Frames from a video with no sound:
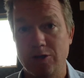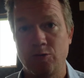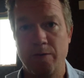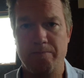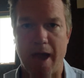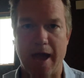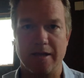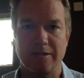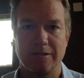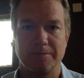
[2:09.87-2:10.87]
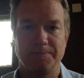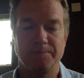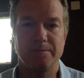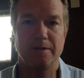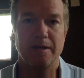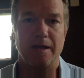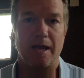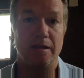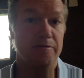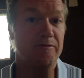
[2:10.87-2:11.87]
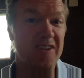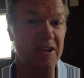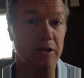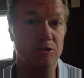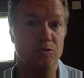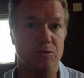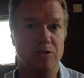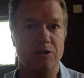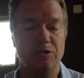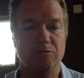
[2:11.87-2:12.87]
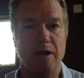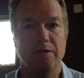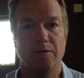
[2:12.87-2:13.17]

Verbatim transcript: Street banks and their funding sources, right?